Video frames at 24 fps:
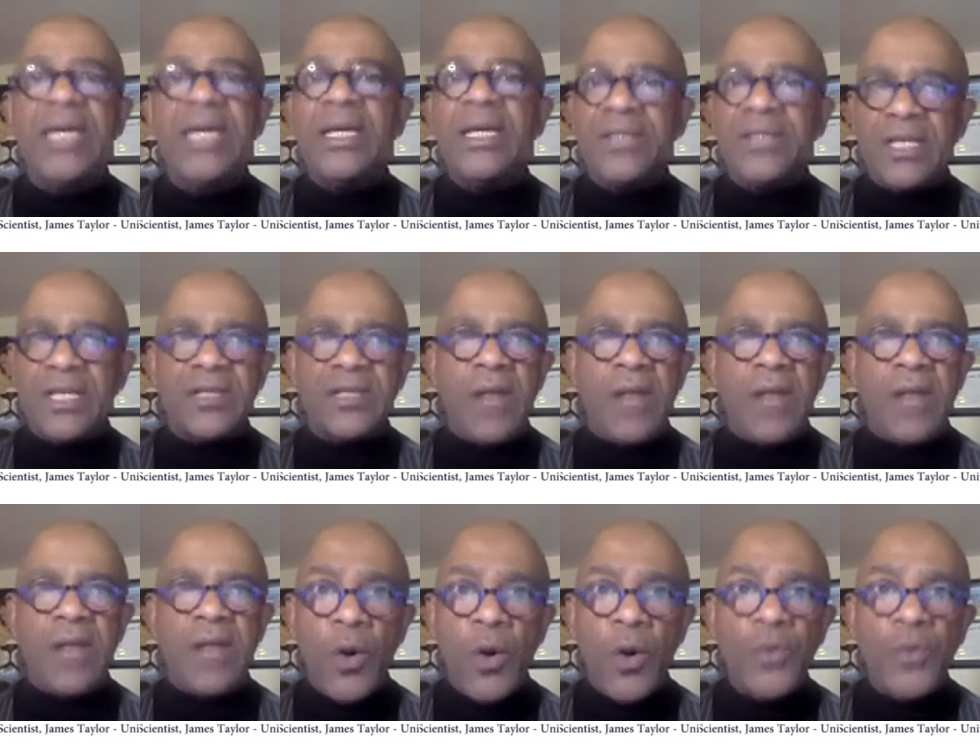Just
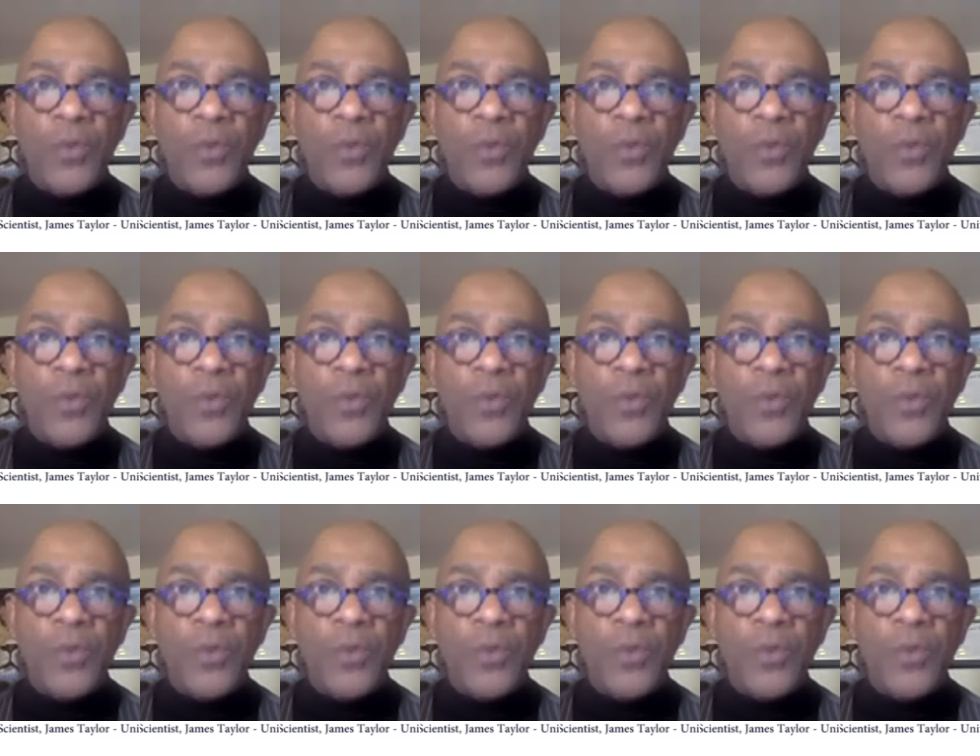own who you
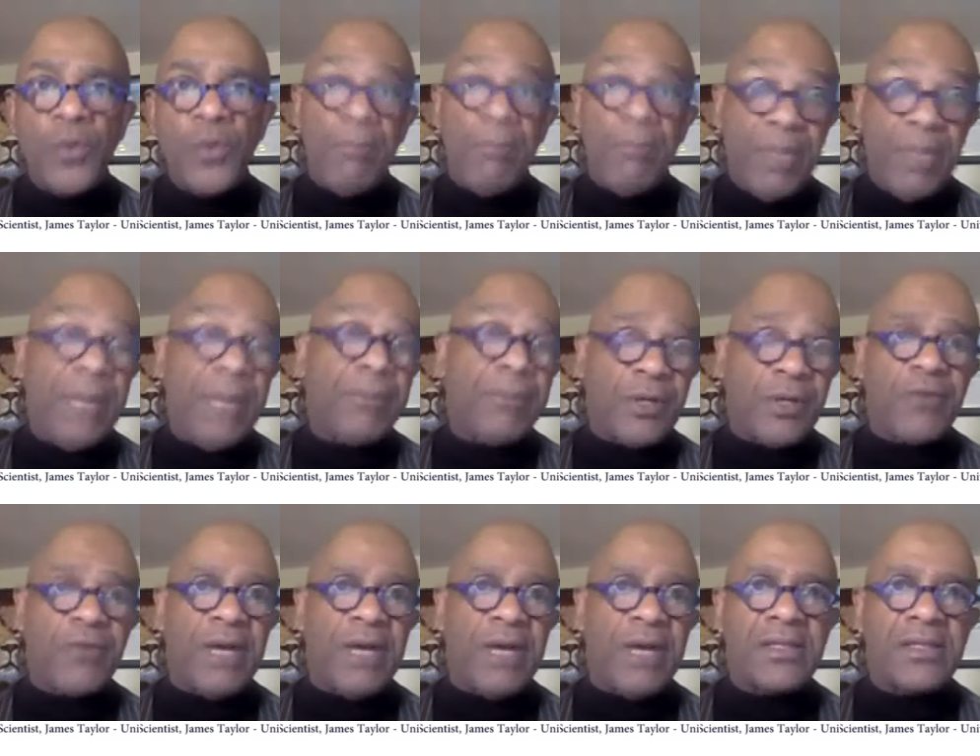are, be
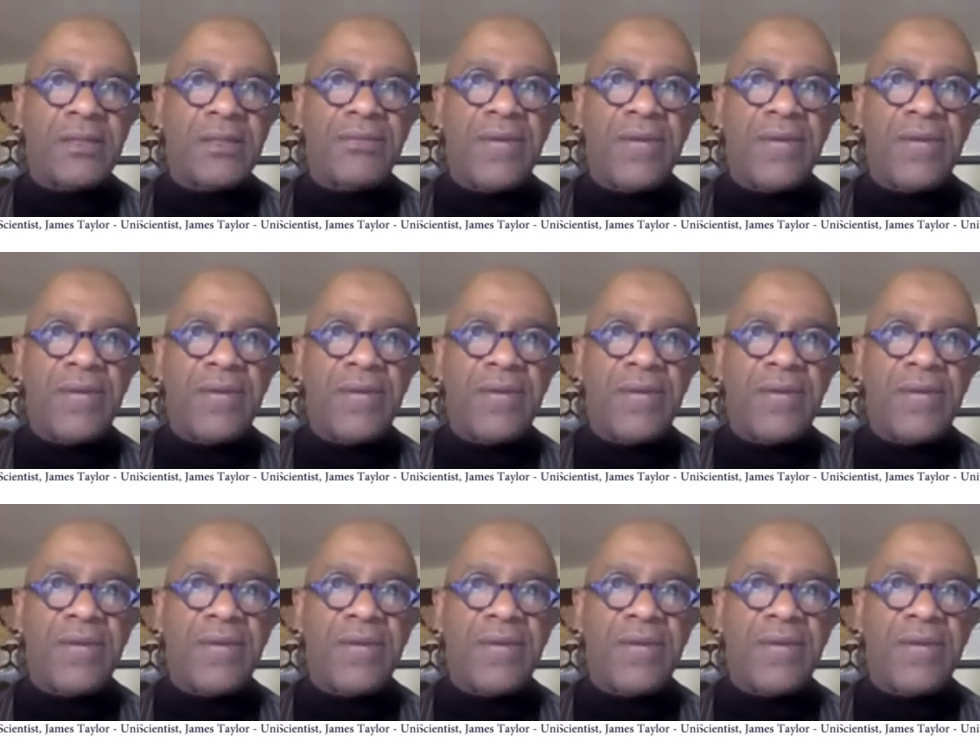progressive.